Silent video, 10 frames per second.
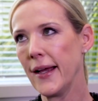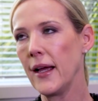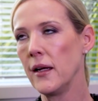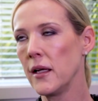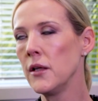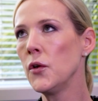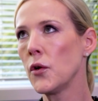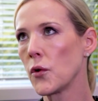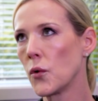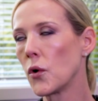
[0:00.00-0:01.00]
And in
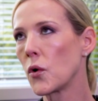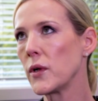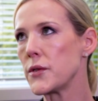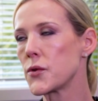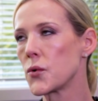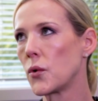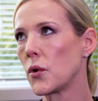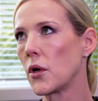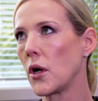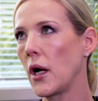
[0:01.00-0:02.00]
New York, we
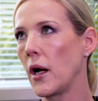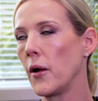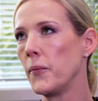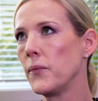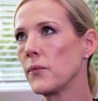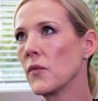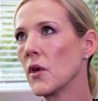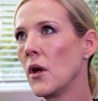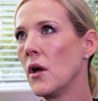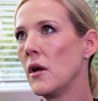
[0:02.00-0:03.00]
saw
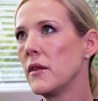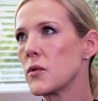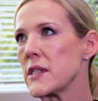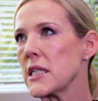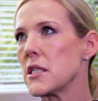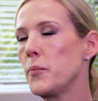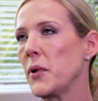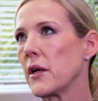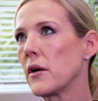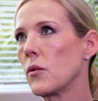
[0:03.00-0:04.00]
there was actually
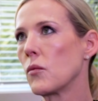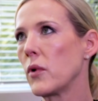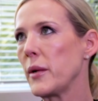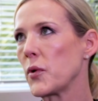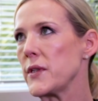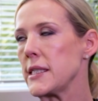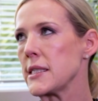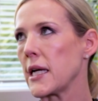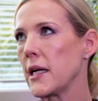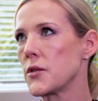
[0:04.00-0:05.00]
better
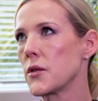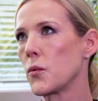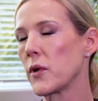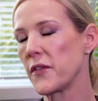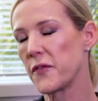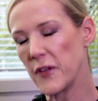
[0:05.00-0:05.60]
representation with